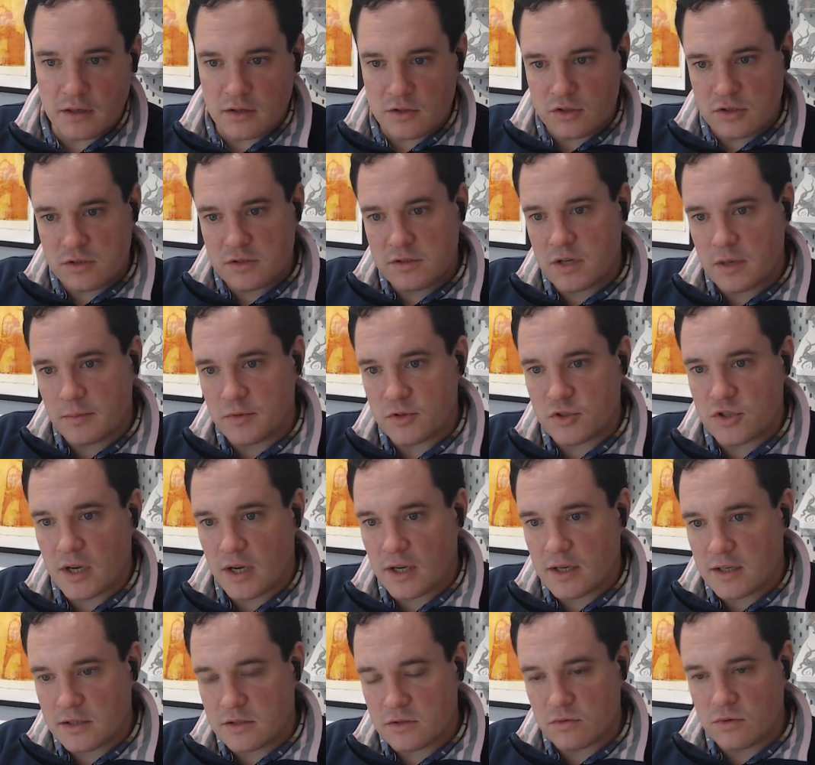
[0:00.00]
Just double check
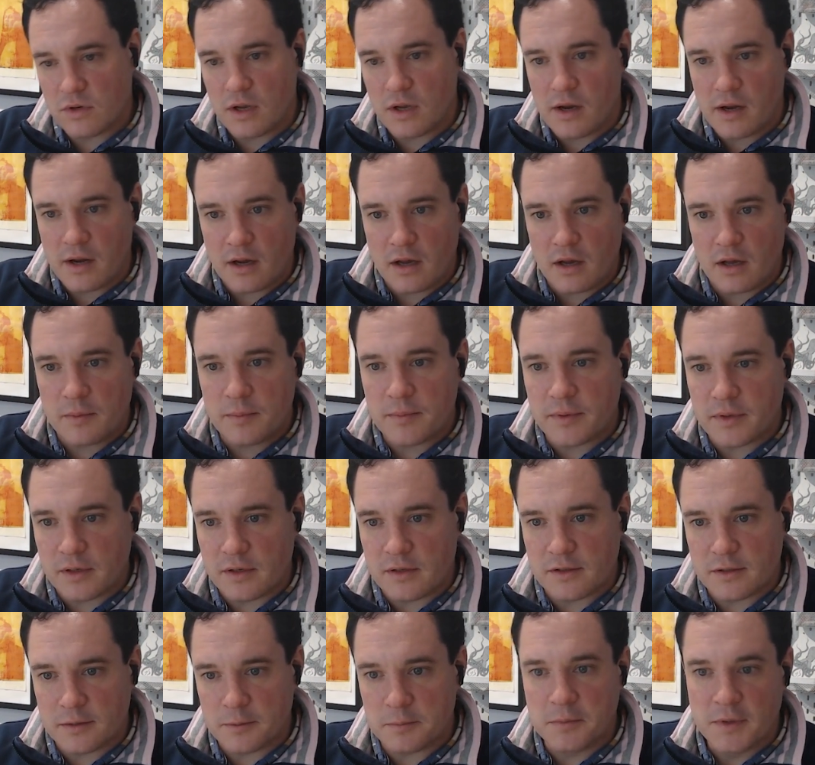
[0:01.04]
it's all lining up, and